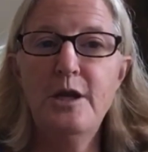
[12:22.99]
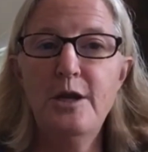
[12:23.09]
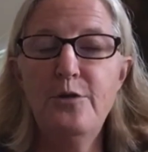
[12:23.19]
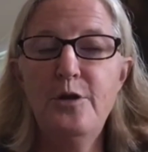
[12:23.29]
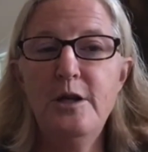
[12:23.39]

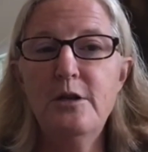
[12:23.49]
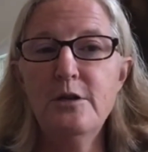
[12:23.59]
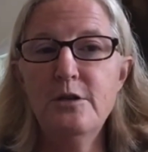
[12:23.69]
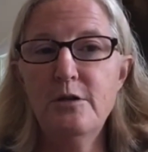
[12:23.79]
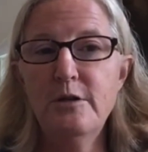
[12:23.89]
the other thing you
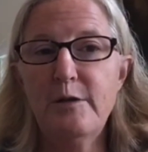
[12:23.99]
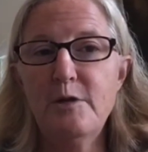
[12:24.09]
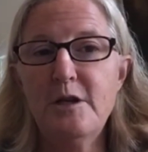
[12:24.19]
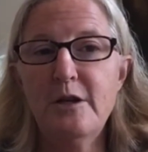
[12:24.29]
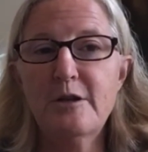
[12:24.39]
can do, like
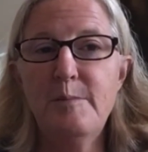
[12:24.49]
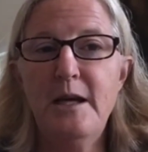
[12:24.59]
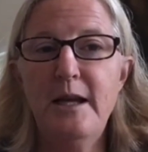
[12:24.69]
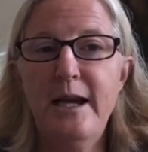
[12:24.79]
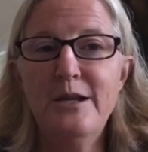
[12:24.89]
we talked
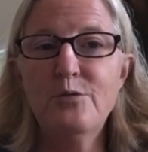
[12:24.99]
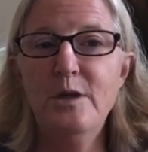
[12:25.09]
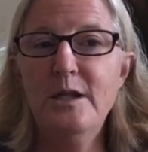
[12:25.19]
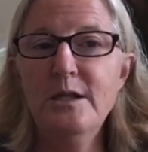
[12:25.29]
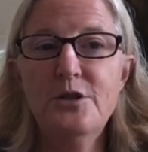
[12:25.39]
about last week,